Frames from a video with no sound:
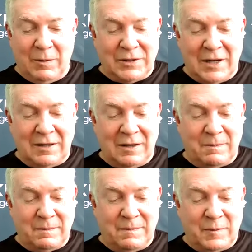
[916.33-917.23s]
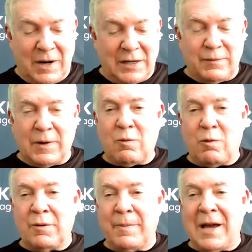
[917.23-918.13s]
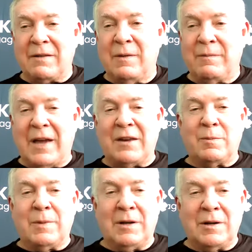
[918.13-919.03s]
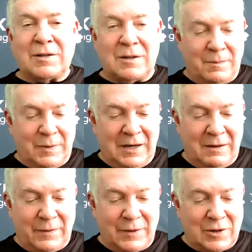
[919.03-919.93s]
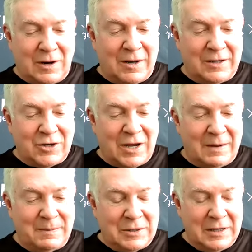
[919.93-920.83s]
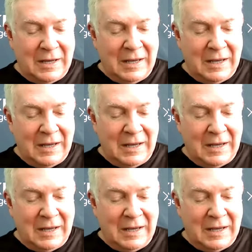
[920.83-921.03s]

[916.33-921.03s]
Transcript: We said the transfer quarterback from Vanderbilt is competing for starting jobs.